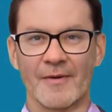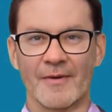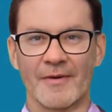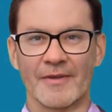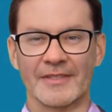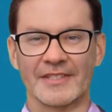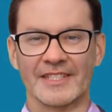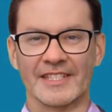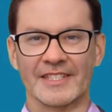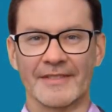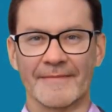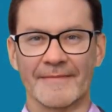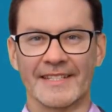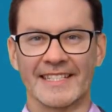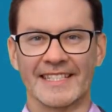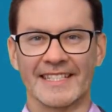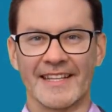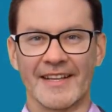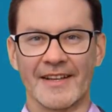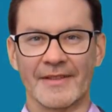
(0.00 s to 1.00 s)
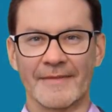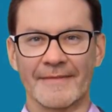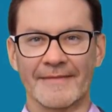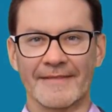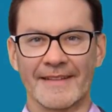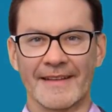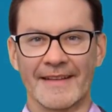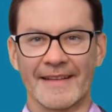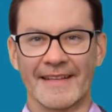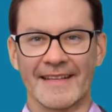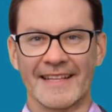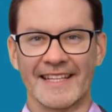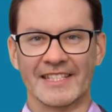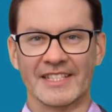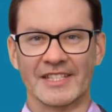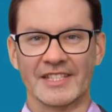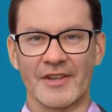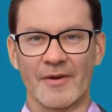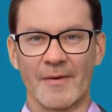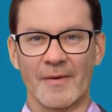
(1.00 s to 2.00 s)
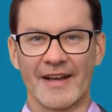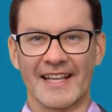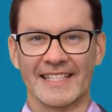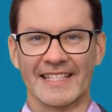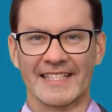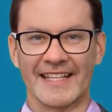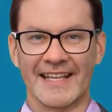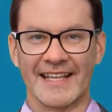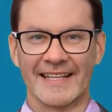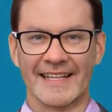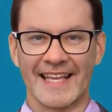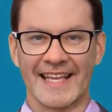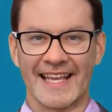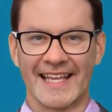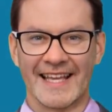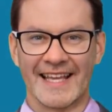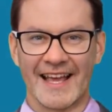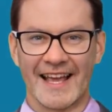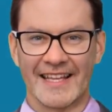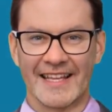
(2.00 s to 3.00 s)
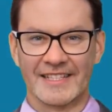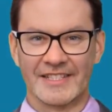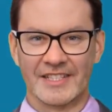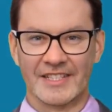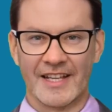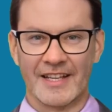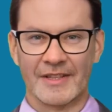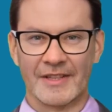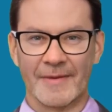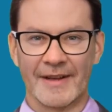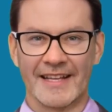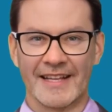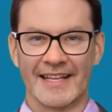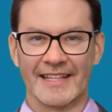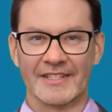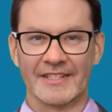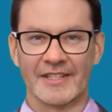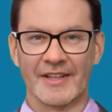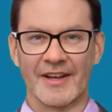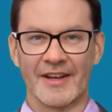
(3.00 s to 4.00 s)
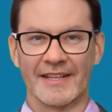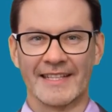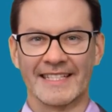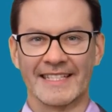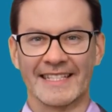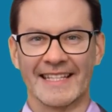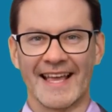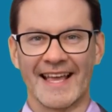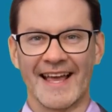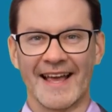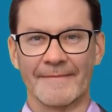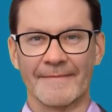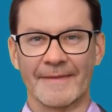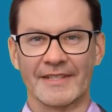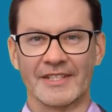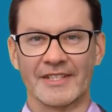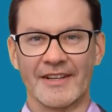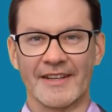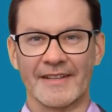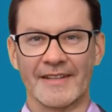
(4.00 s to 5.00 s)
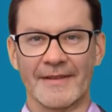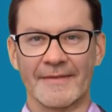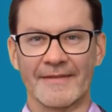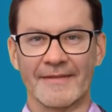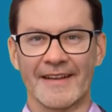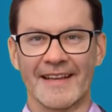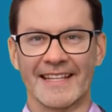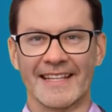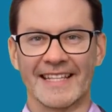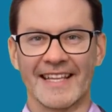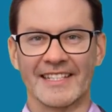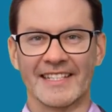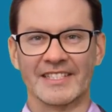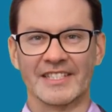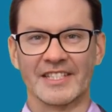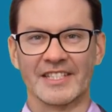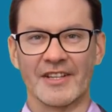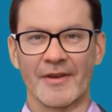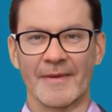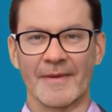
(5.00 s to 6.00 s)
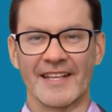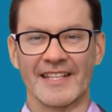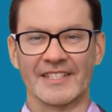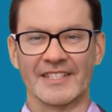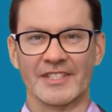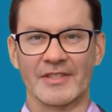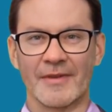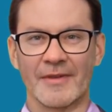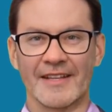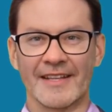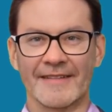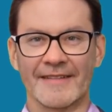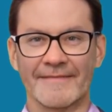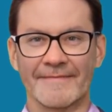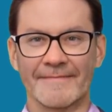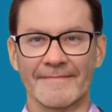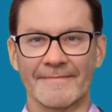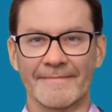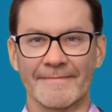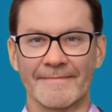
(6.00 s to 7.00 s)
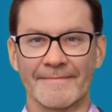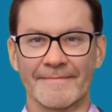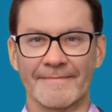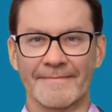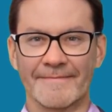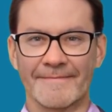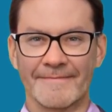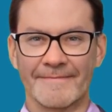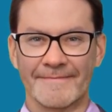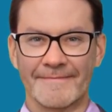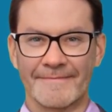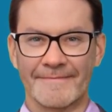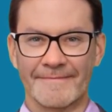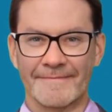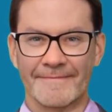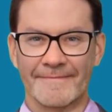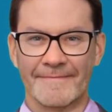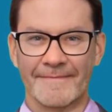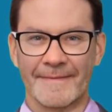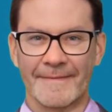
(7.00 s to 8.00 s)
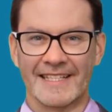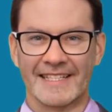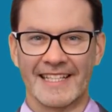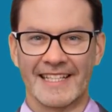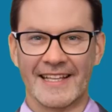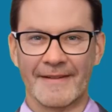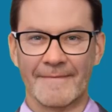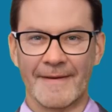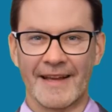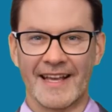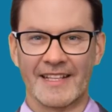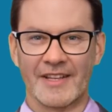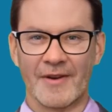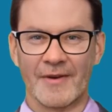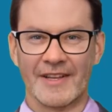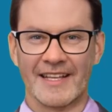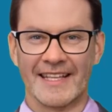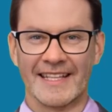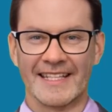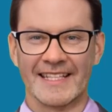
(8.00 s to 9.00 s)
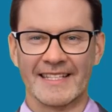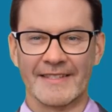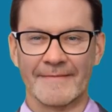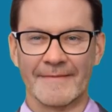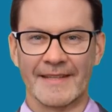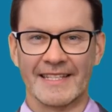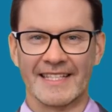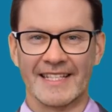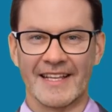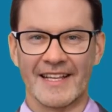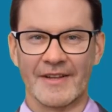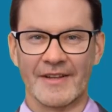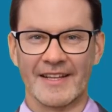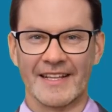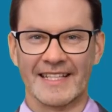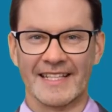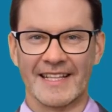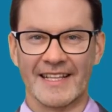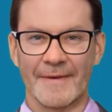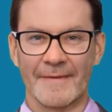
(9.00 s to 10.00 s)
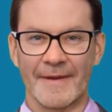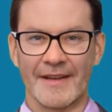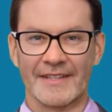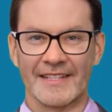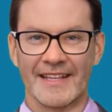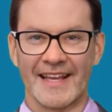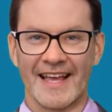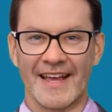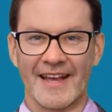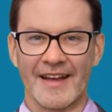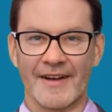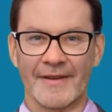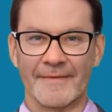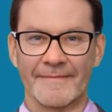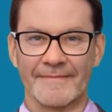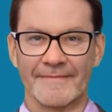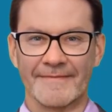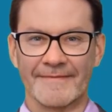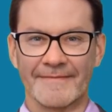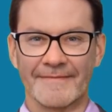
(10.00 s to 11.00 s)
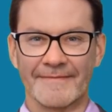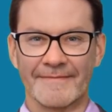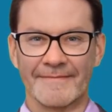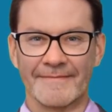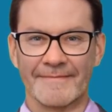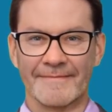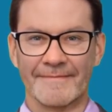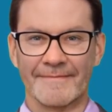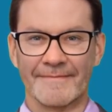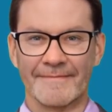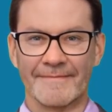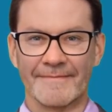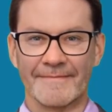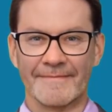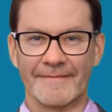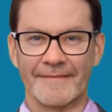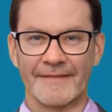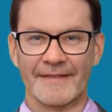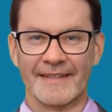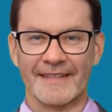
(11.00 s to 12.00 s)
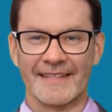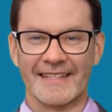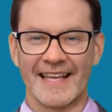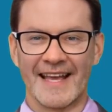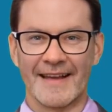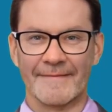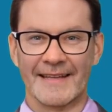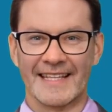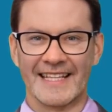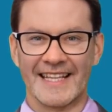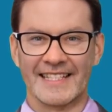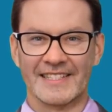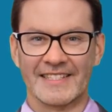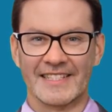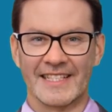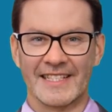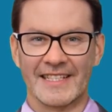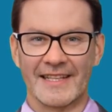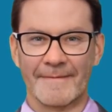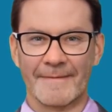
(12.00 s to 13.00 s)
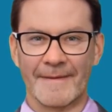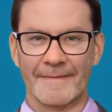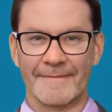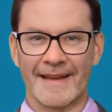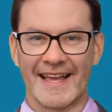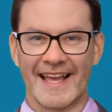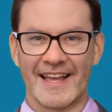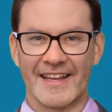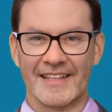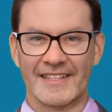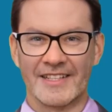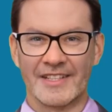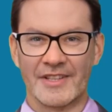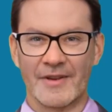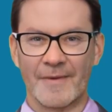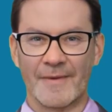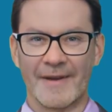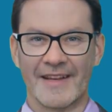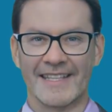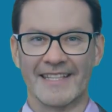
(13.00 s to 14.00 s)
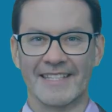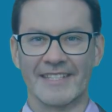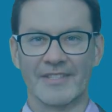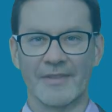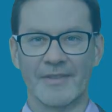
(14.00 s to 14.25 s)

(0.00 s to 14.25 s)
of this video is to create an AI-generated talking avatar against a green screen. Begin by creating a video in HumanPal. Navigate to HumanPal and create a new